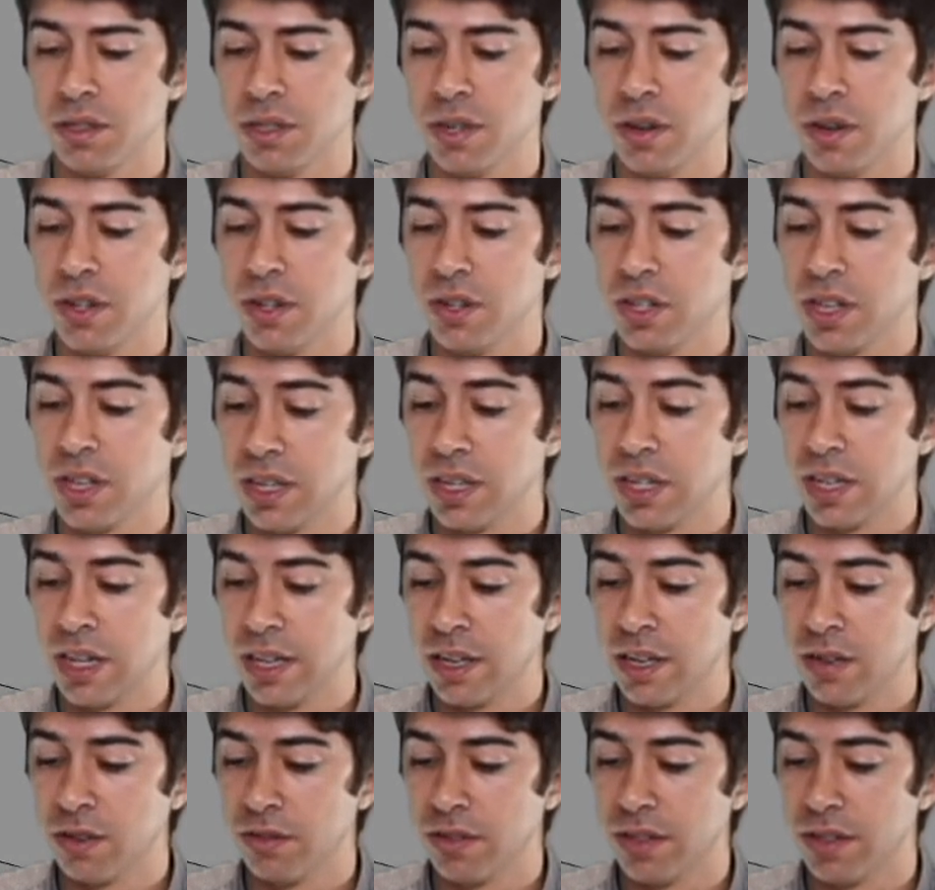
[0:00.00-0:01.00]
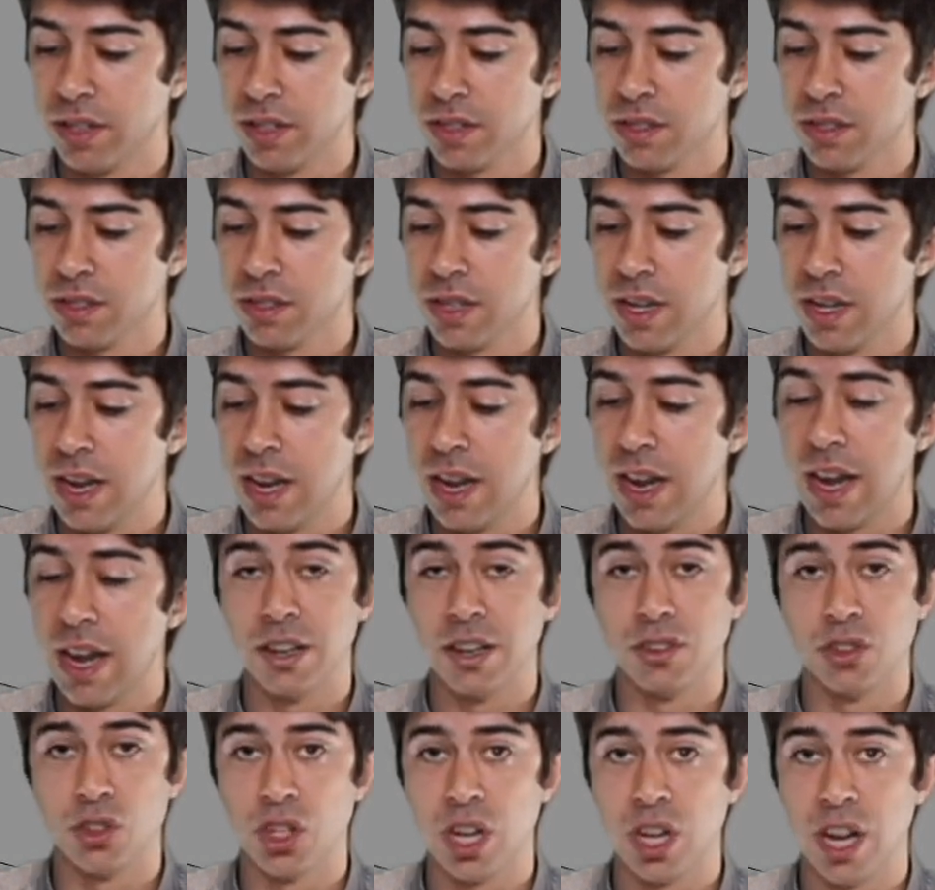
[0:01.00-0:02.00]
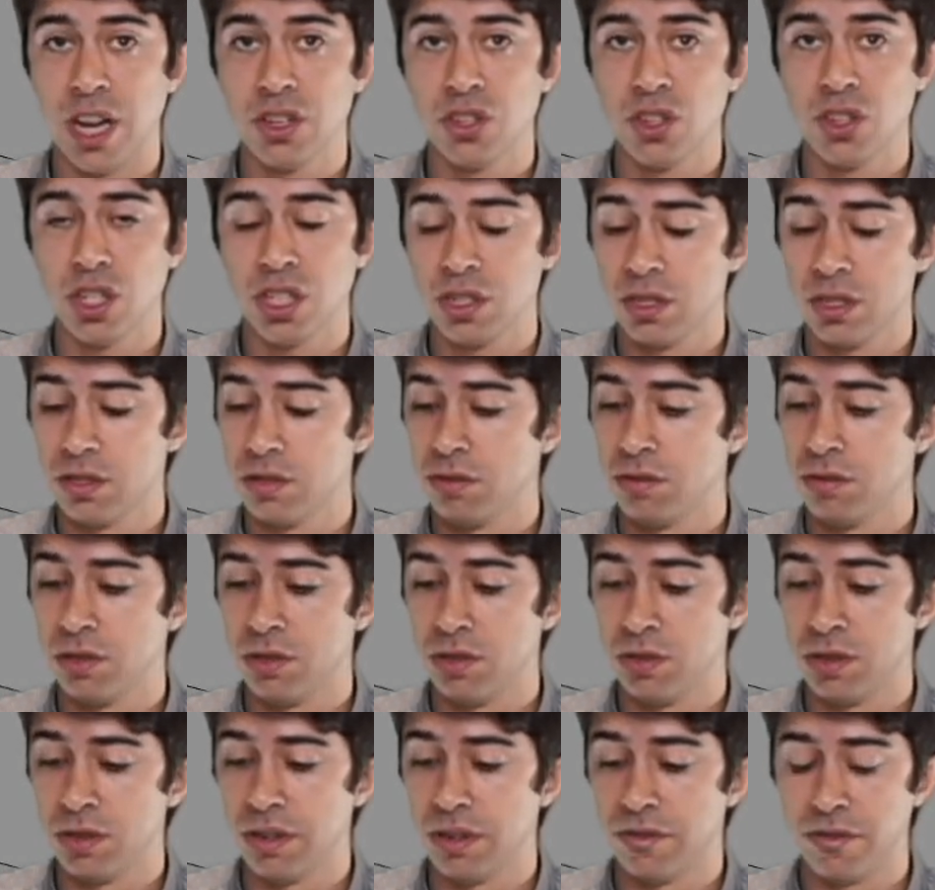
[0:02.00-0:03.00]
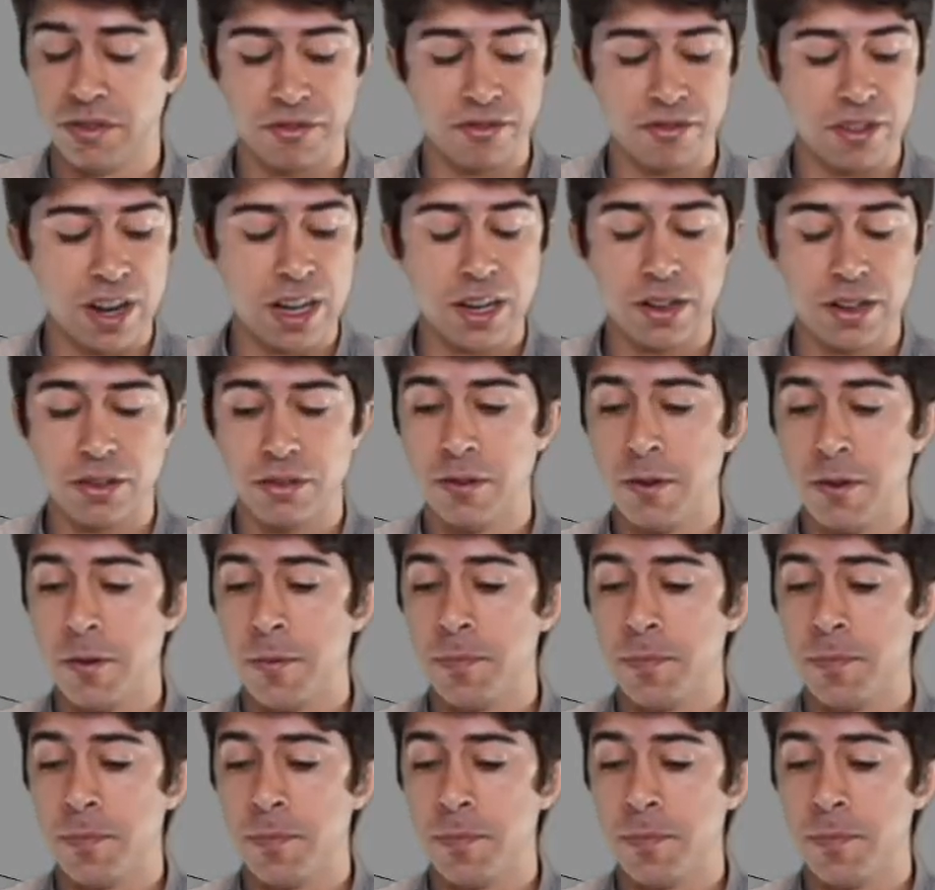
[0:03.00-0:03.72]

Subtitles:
Now you can click on this and change it to a different value.